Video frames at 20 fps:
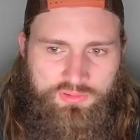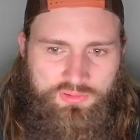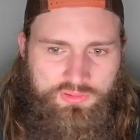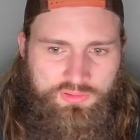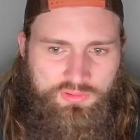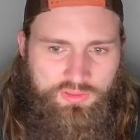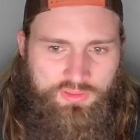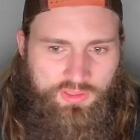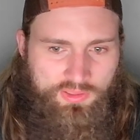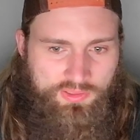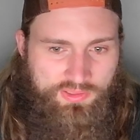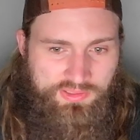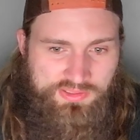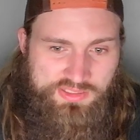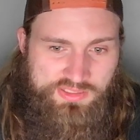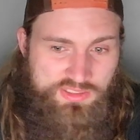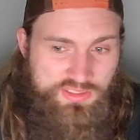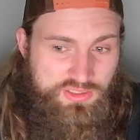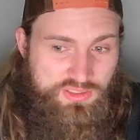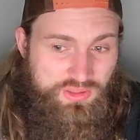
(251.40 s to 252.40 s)
I guess
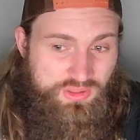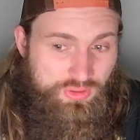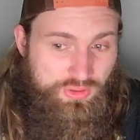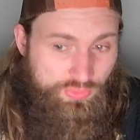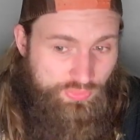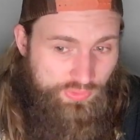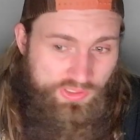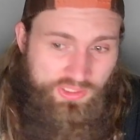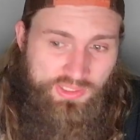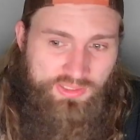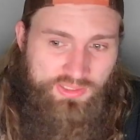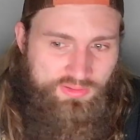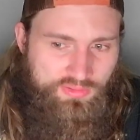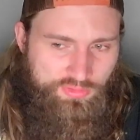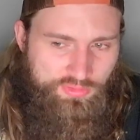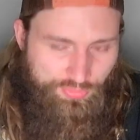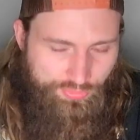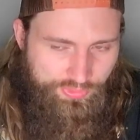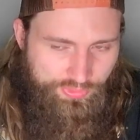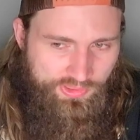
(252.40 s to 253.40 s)
he's
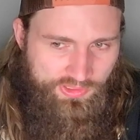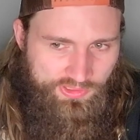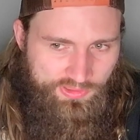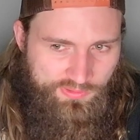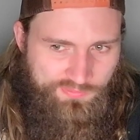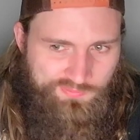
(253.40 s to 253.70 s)
3-3